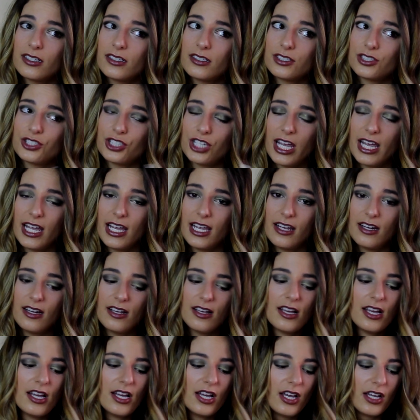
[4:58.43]
shade.
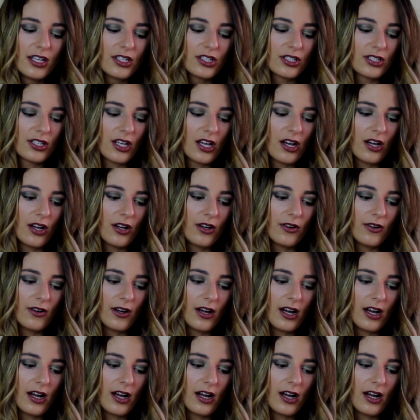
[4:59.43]
So